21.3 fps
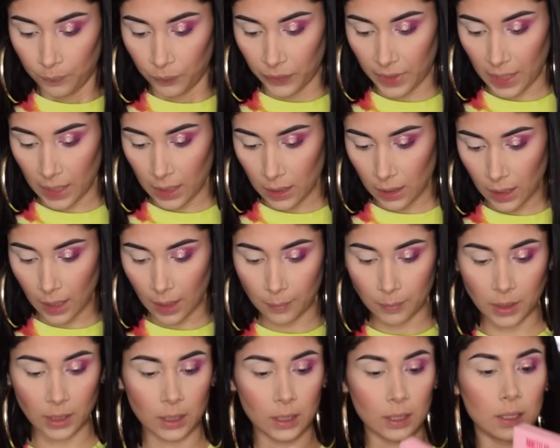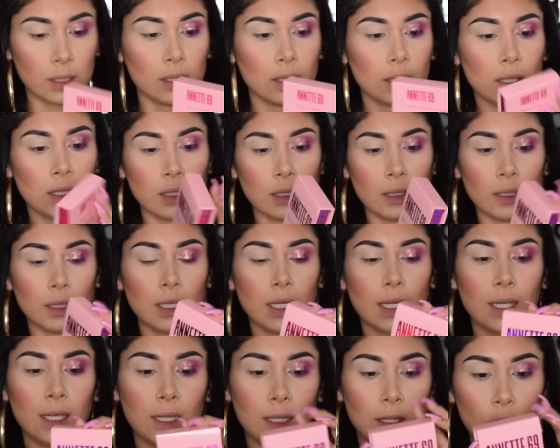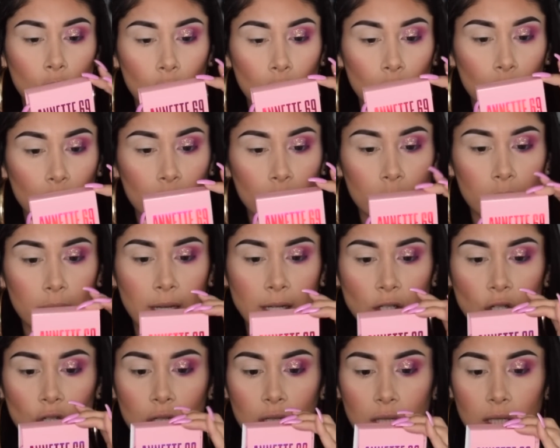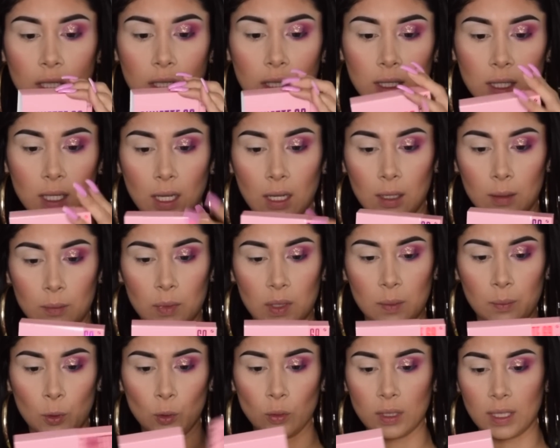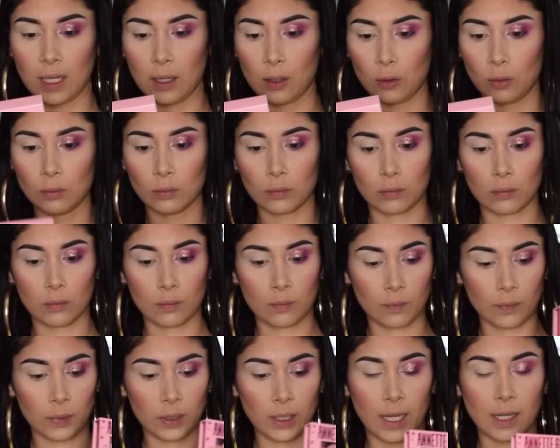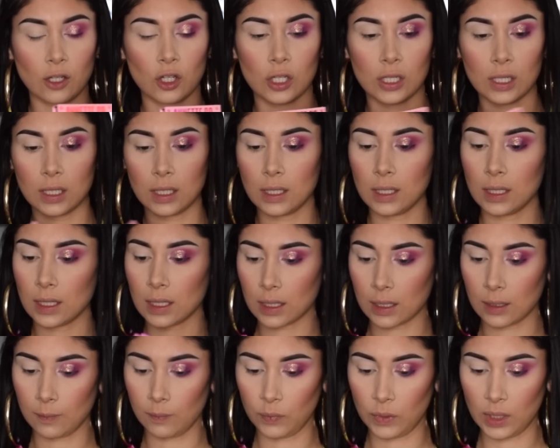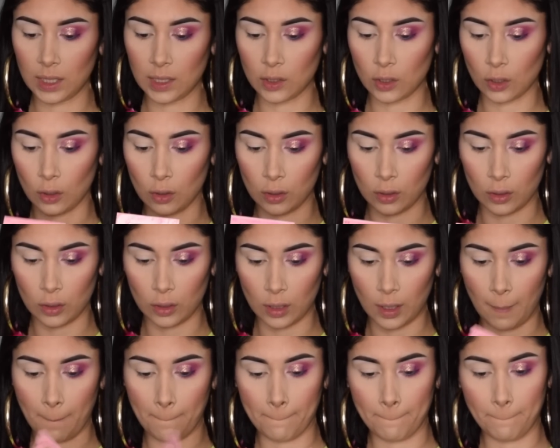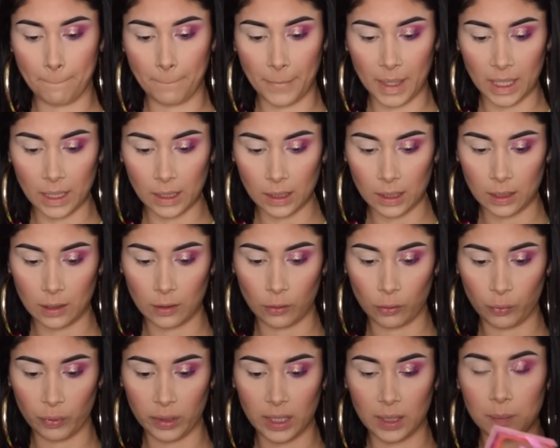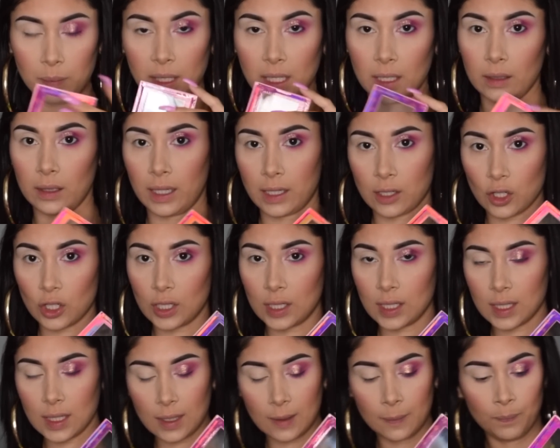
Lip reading: then I'm gonna take her lashes, smoked out lashes. These are mink, 3D mink lashes.